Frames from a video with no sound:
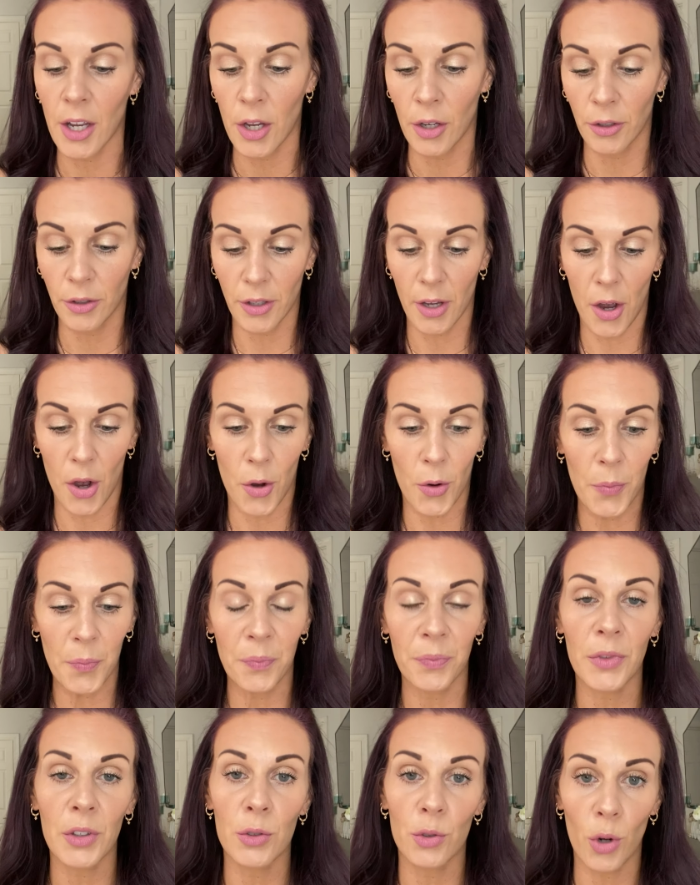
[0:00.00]
So
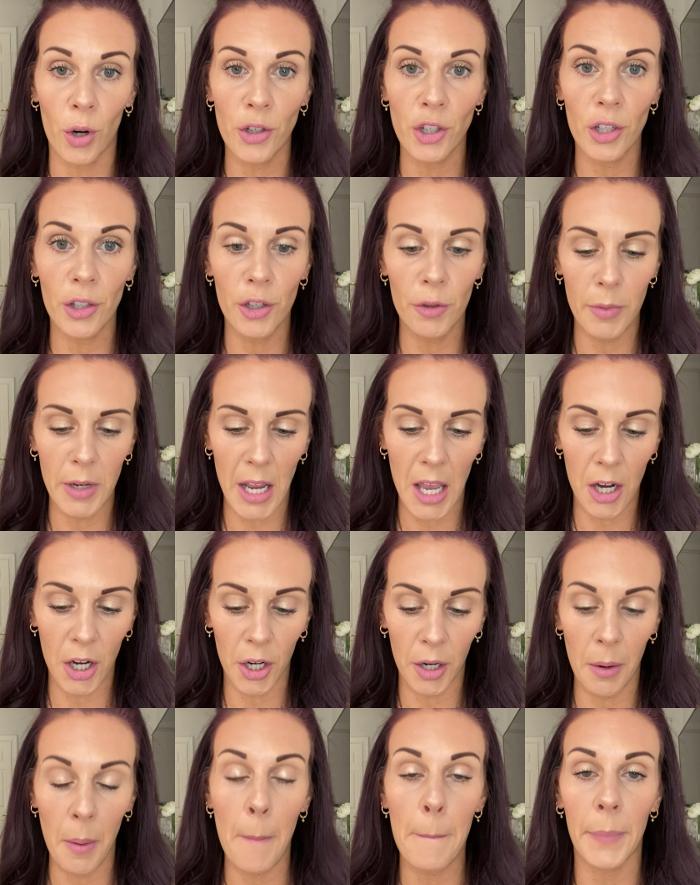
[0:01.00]
Georgia
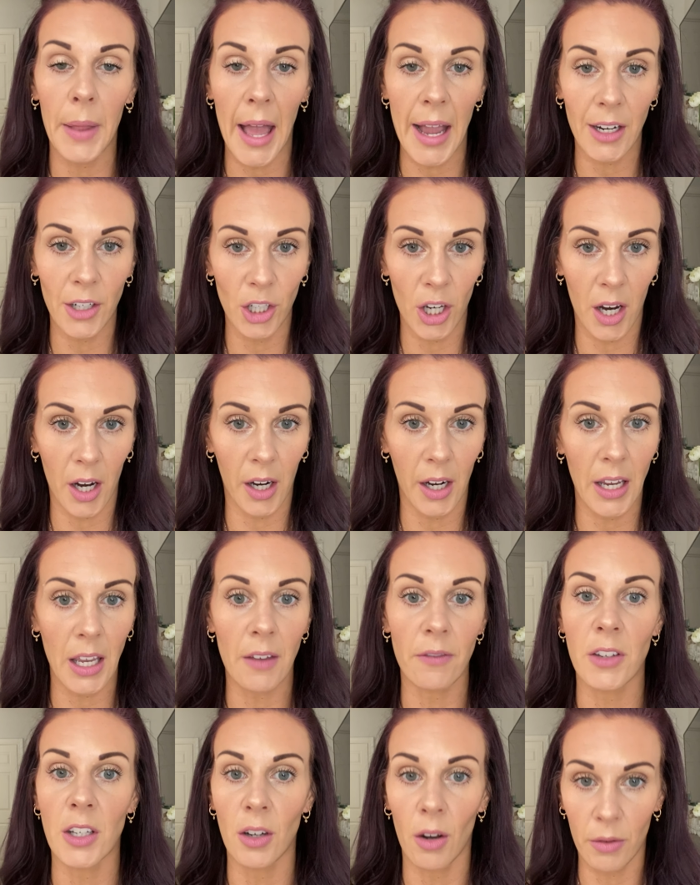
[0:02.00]
Illuminator, black cherry,
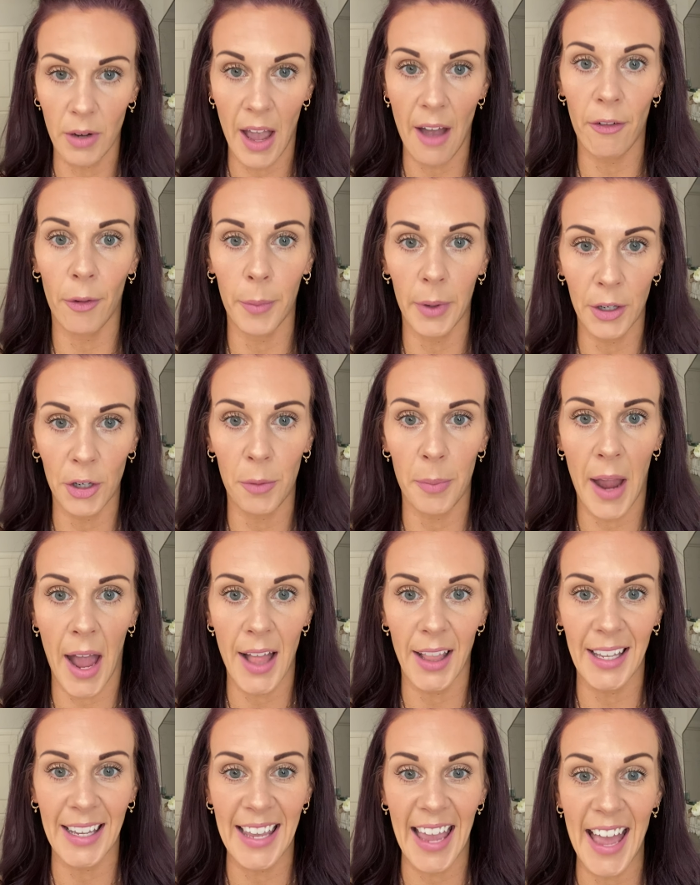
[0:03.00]
if you don't have them in your
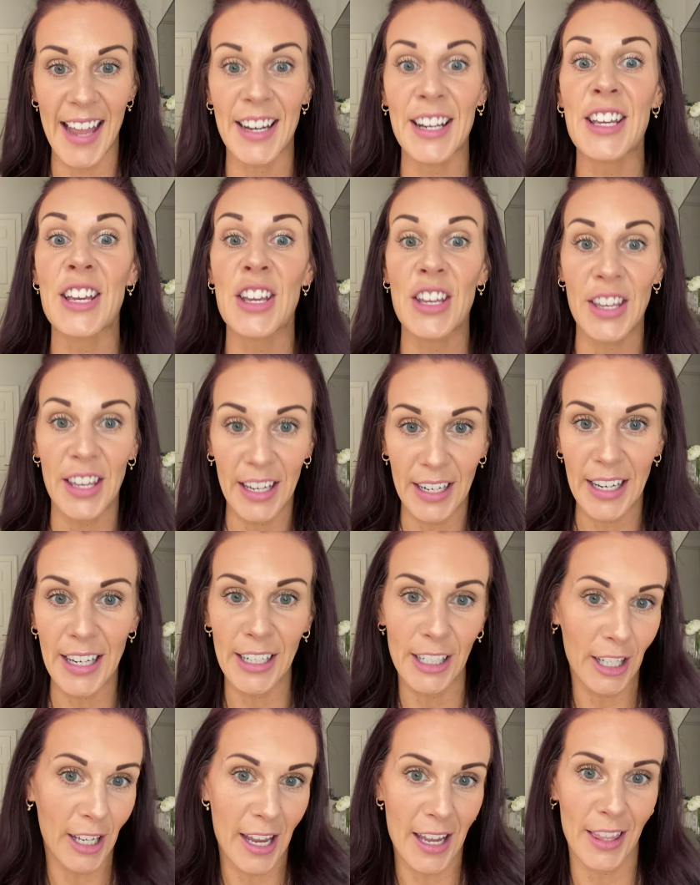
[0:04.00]
palette yet, you
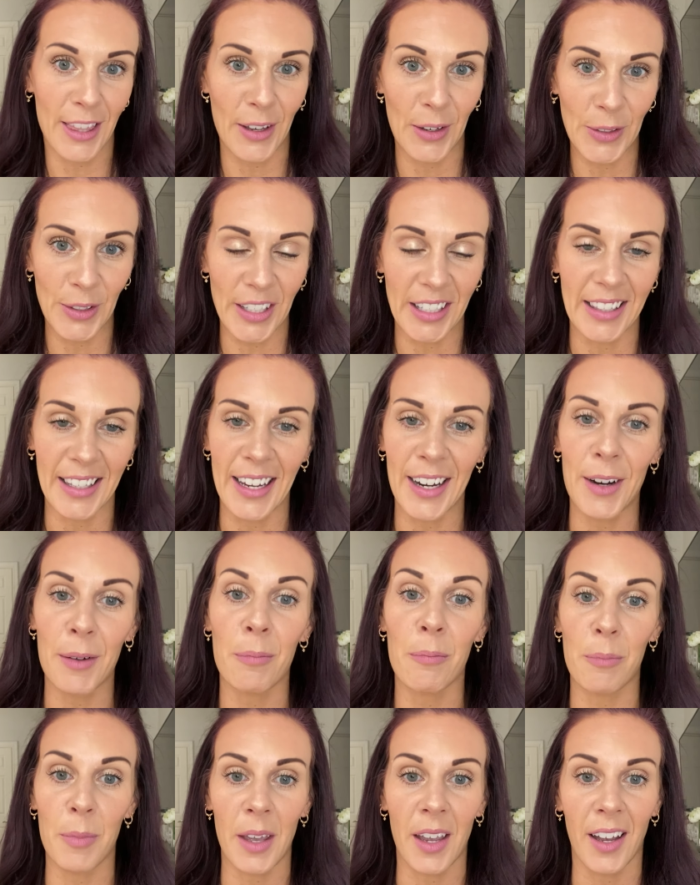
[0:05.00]
need to get those in
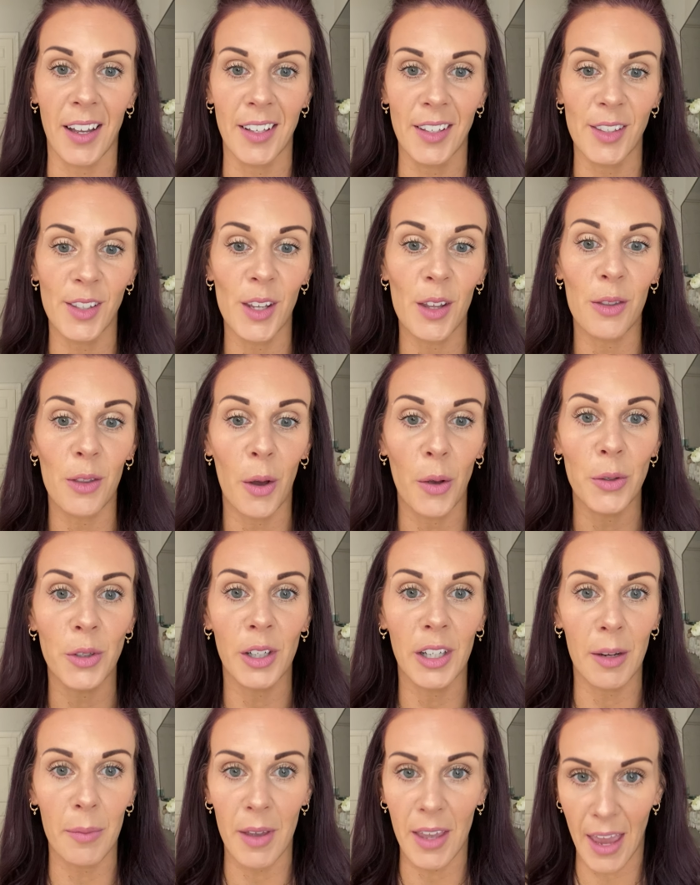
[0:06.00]
there because those are
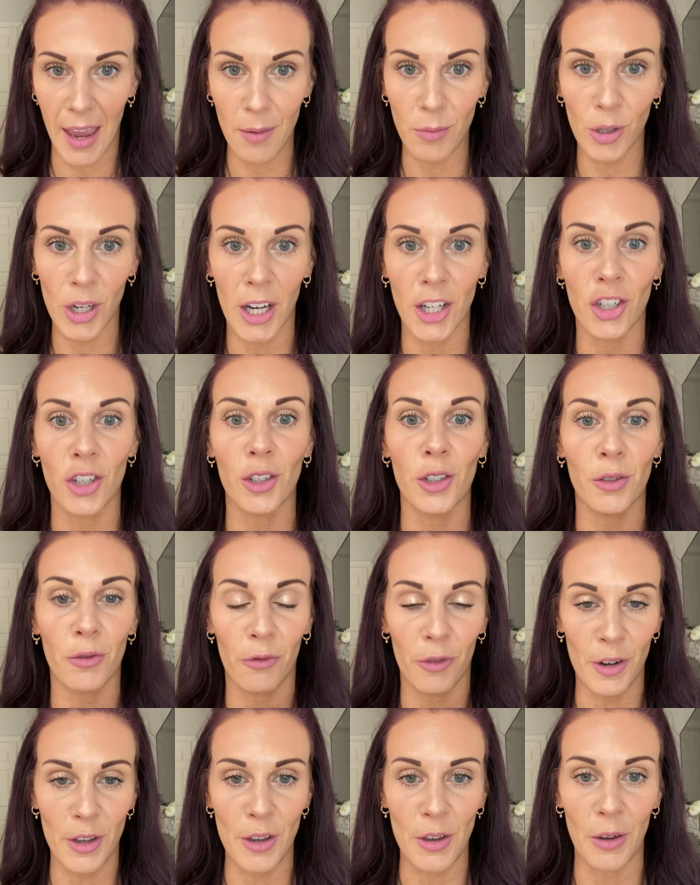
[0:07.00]
going to be game changers
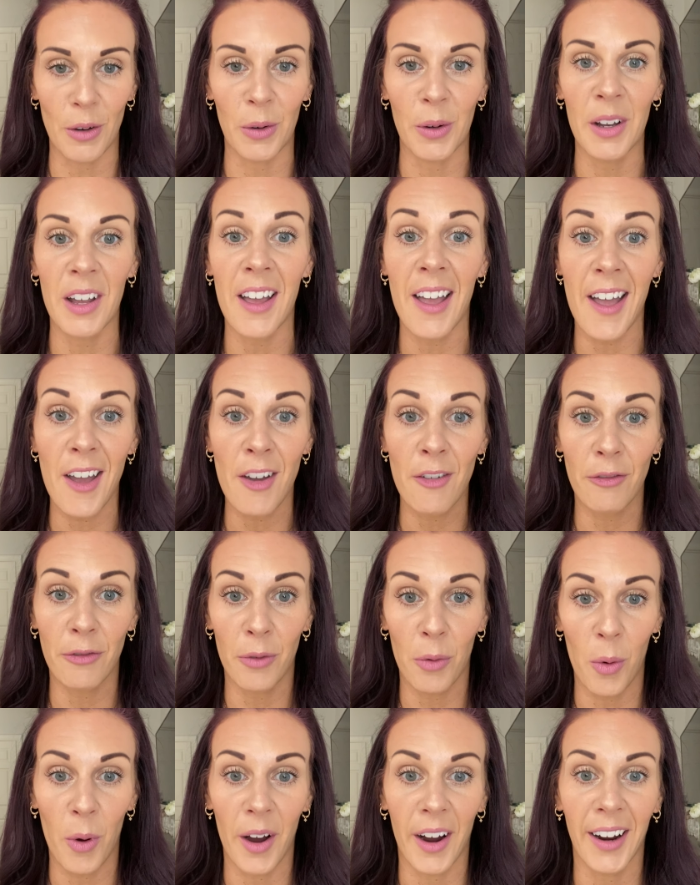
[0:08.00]
for you
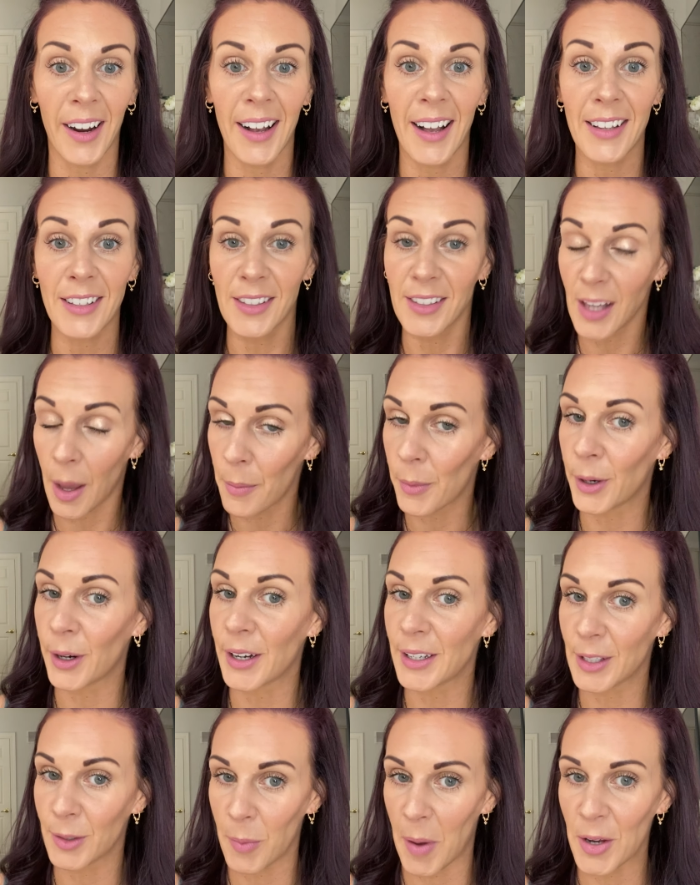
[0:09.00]
for summer
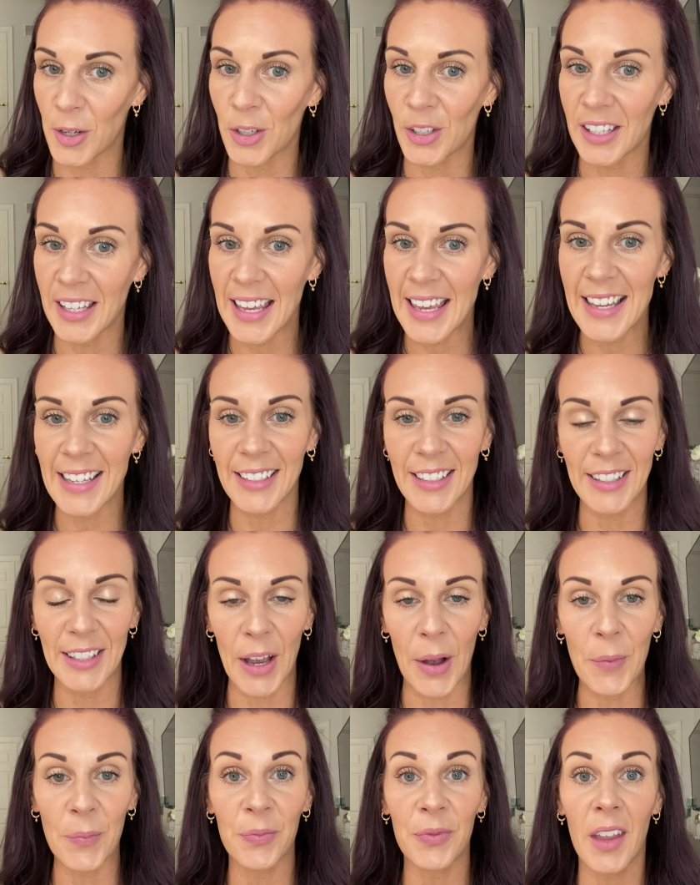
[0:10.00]
especially.
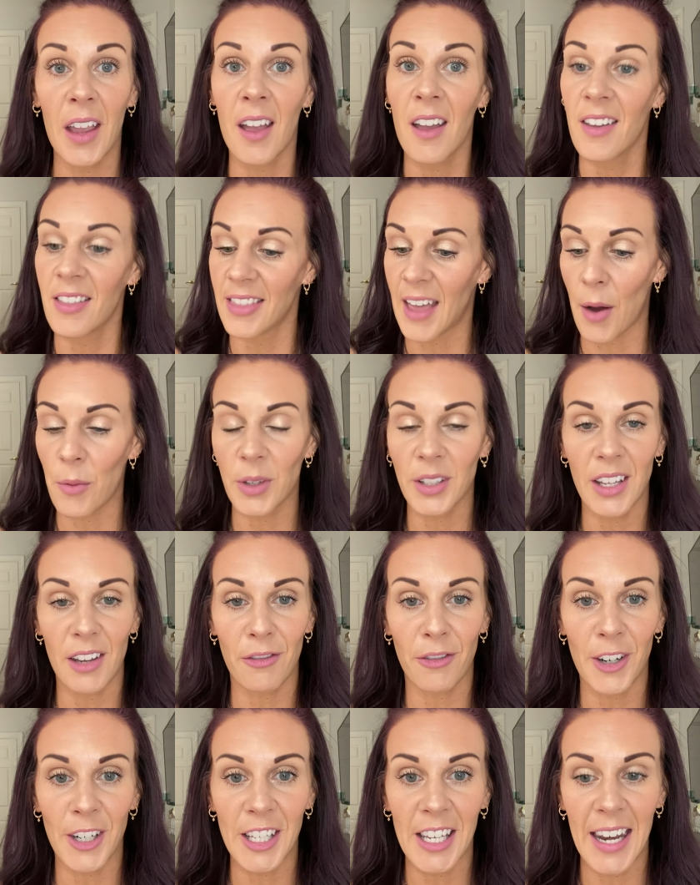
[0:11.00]
So that was
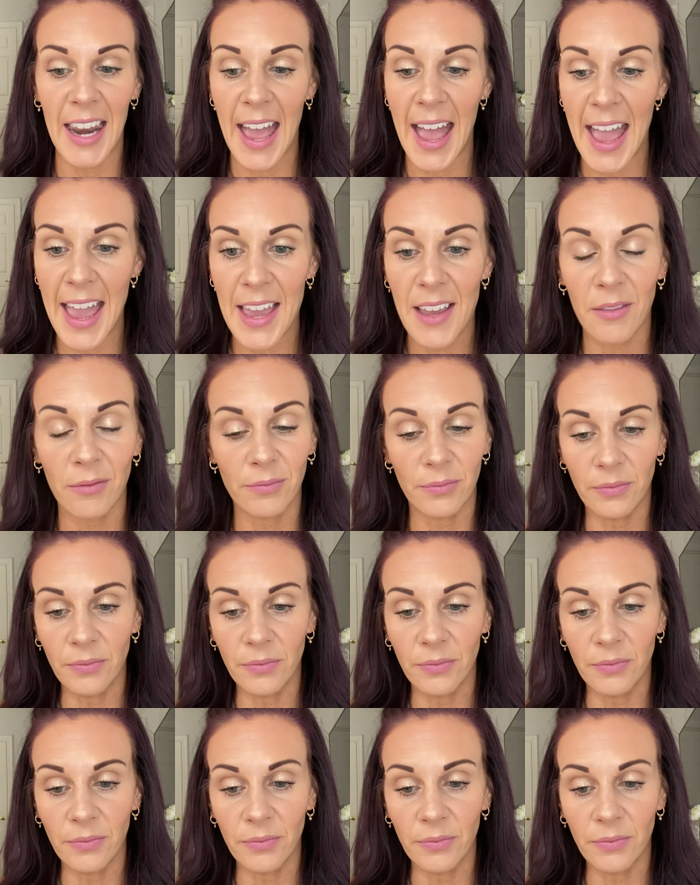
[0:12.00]
it for today.